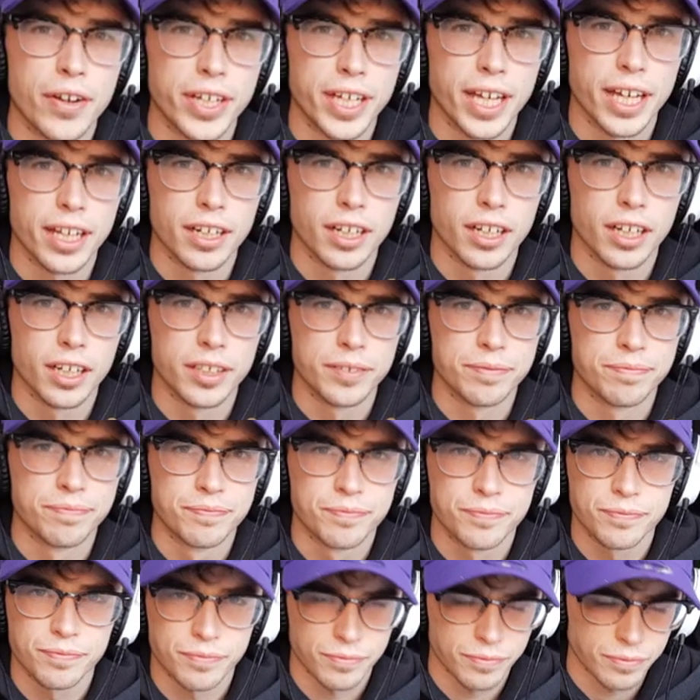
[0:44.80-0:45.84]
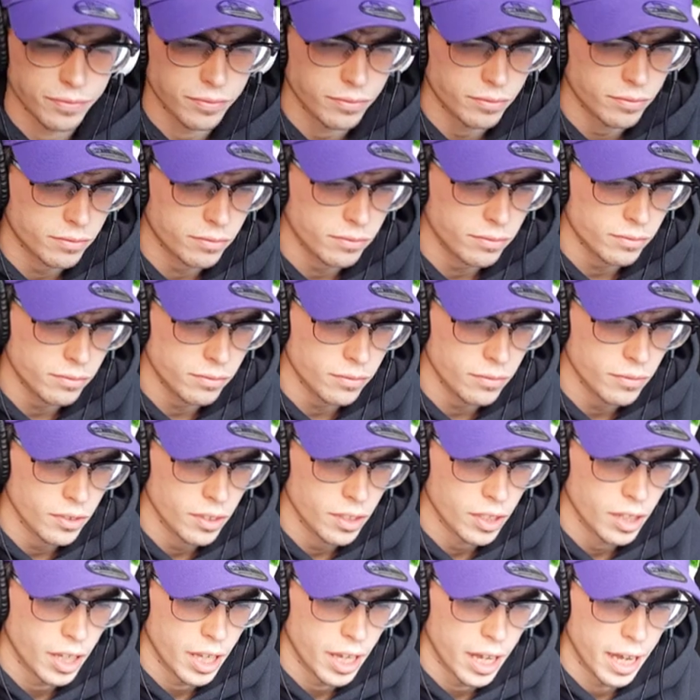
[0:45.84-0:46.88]
are you getting on?
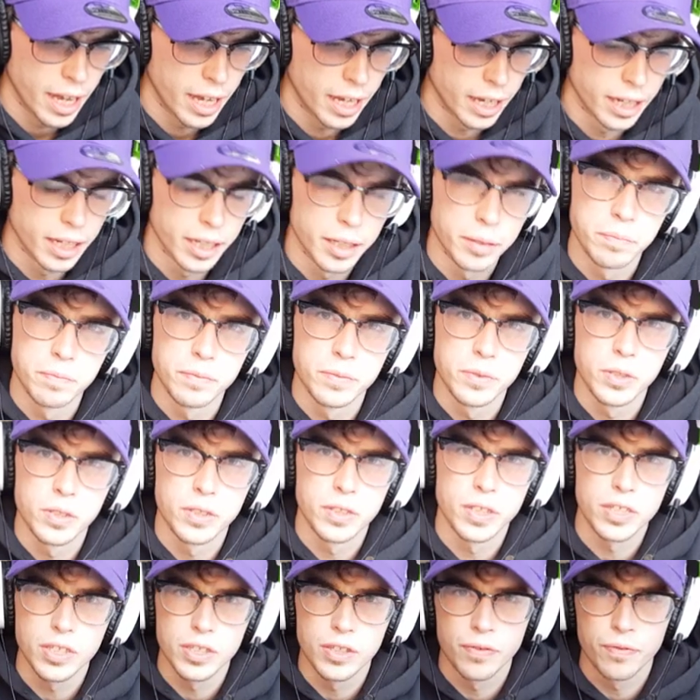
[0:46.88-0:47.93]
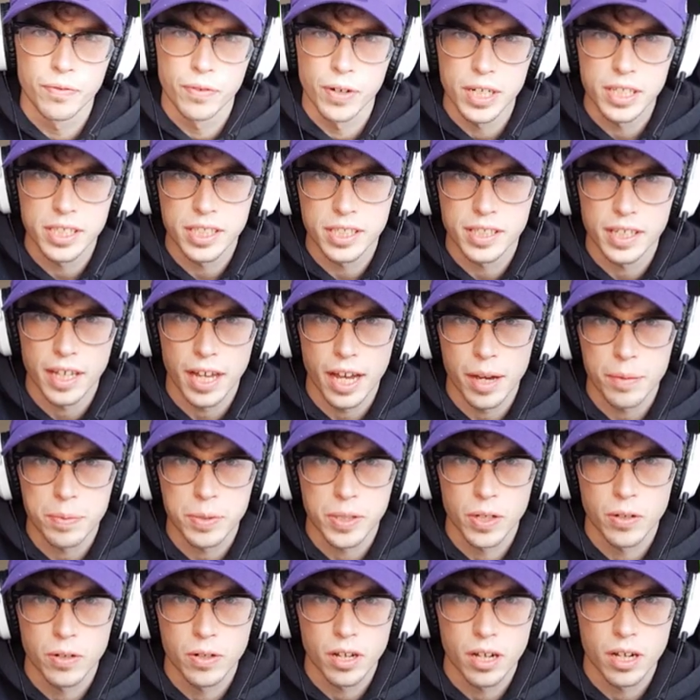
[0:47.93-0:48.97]
This is the first
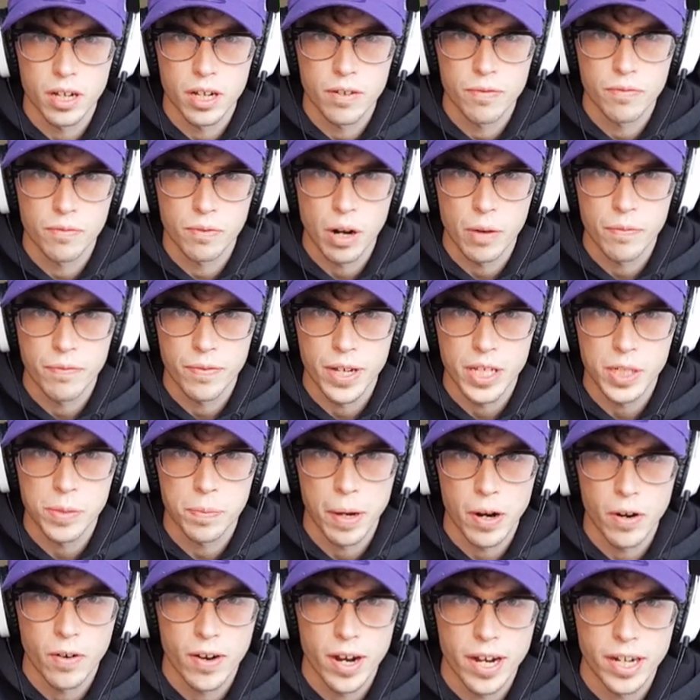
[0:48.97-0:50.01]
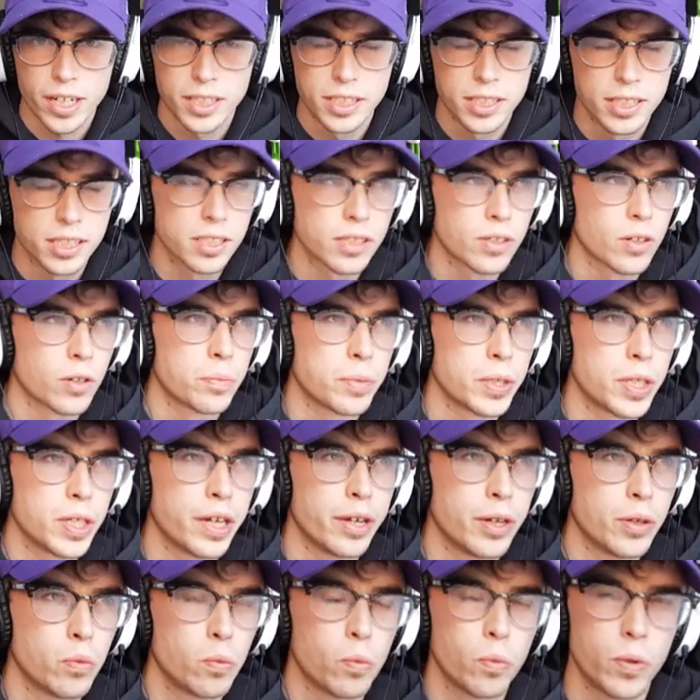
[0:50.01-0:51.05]
episode of Rob Faye's Power Rankings. It's going to be
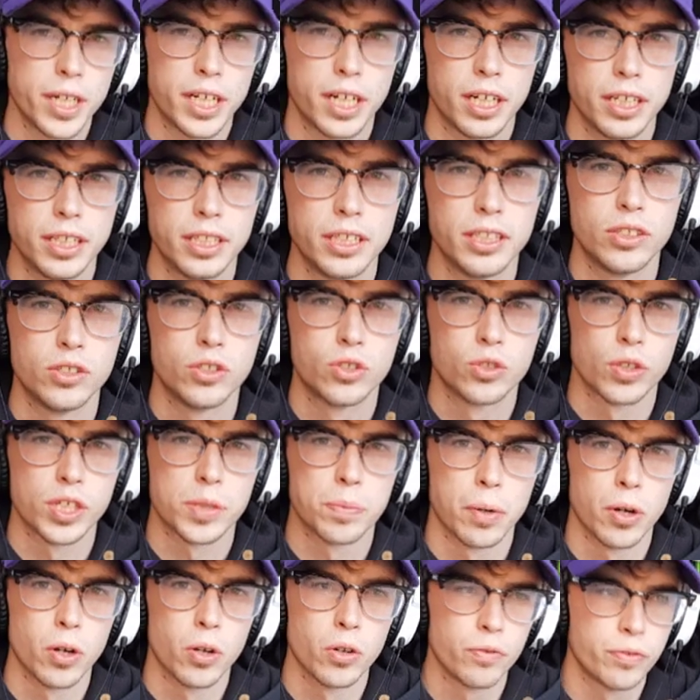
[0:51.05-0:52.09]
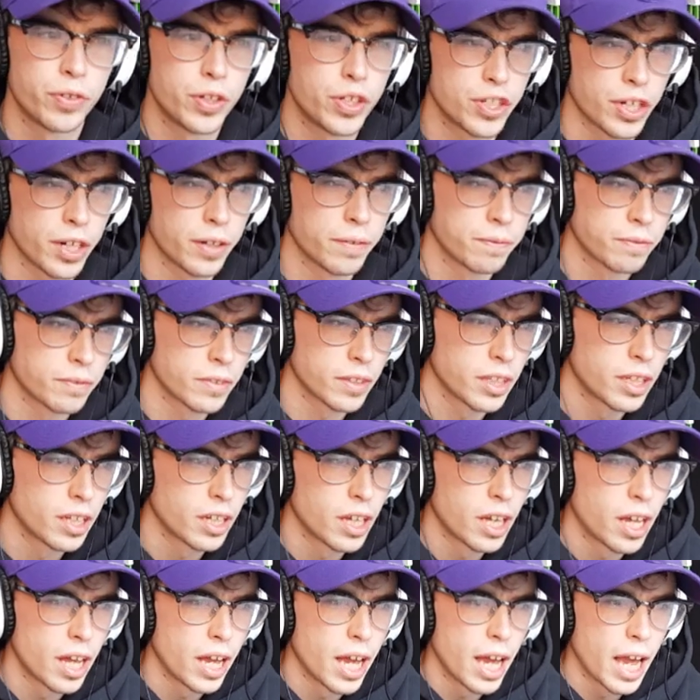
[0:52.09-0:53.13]
a weekly Dris Bowl feature.
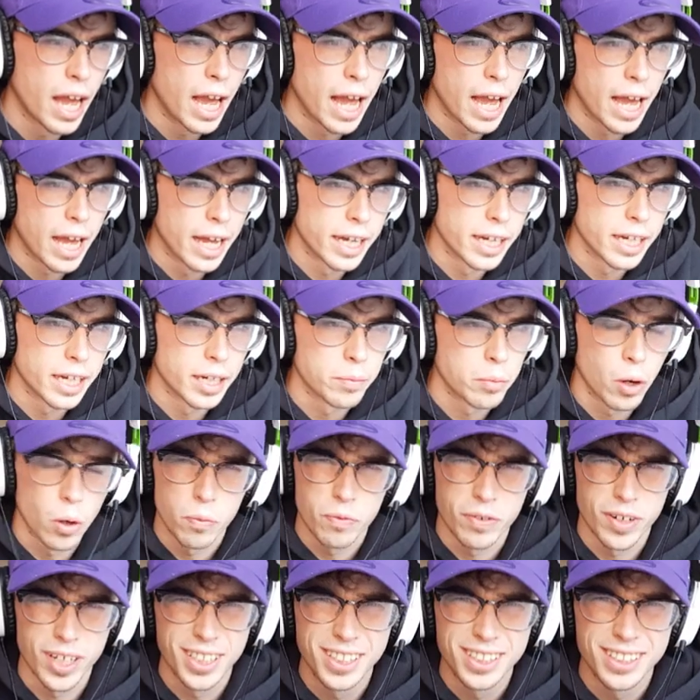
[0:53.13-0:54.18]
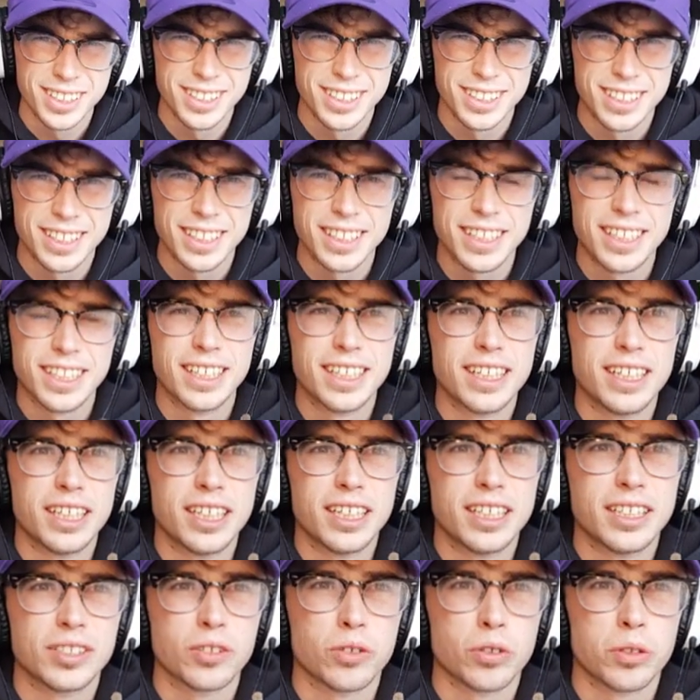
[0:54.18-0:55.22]
Hopefully.
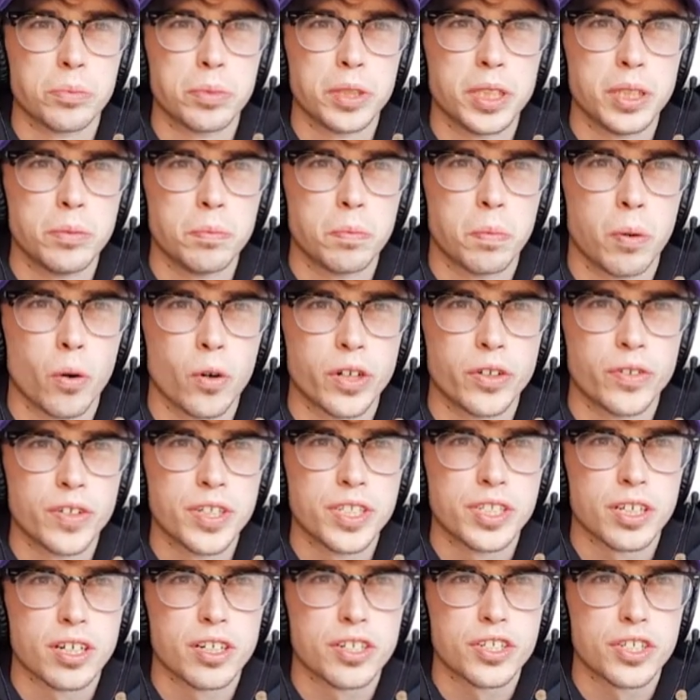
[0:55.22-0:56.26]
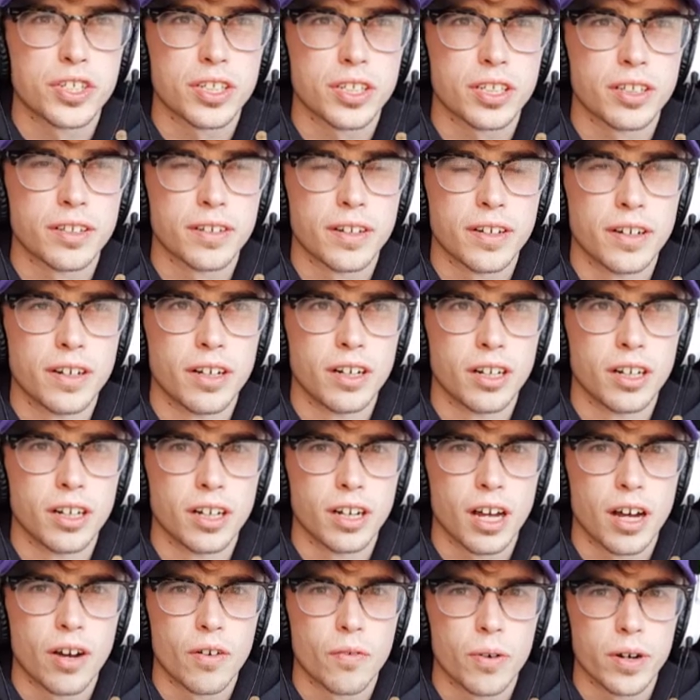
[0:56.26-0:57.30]
It's going to be poorly researched. A
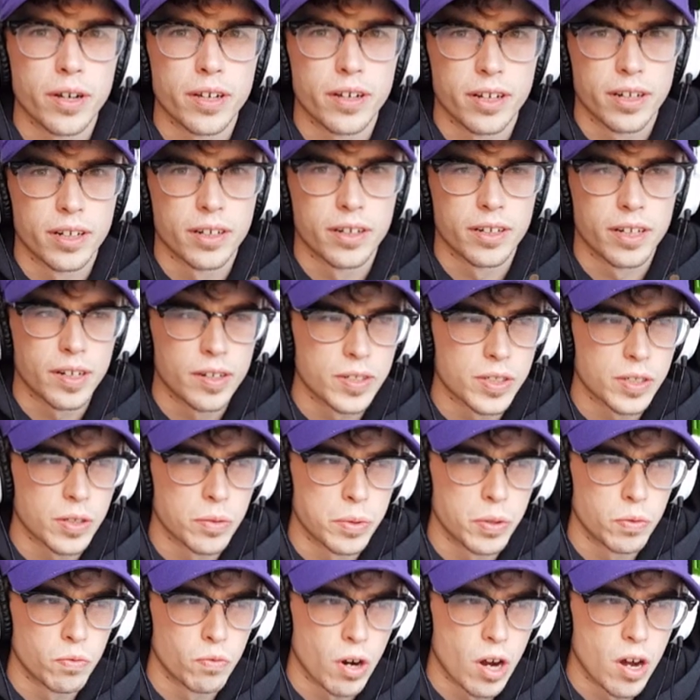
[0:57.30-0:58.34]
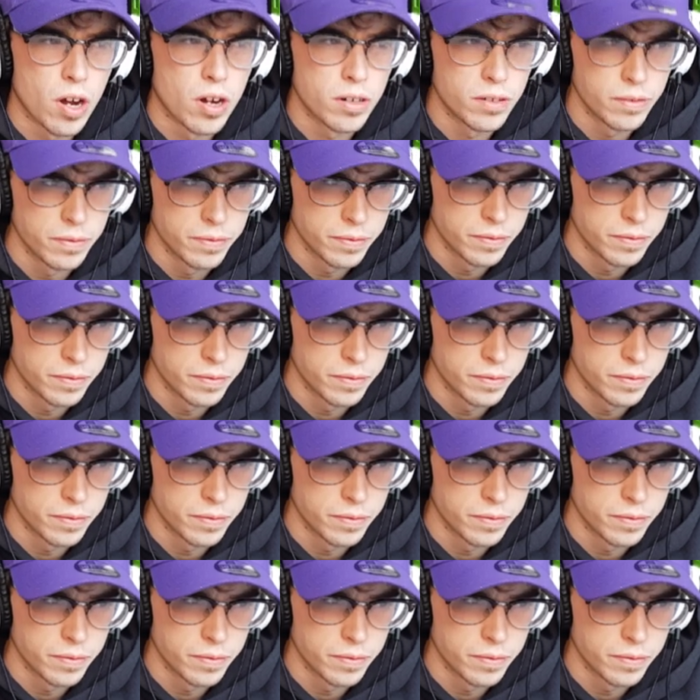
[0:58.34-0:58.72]
lot of what you hear here is going to be wrong.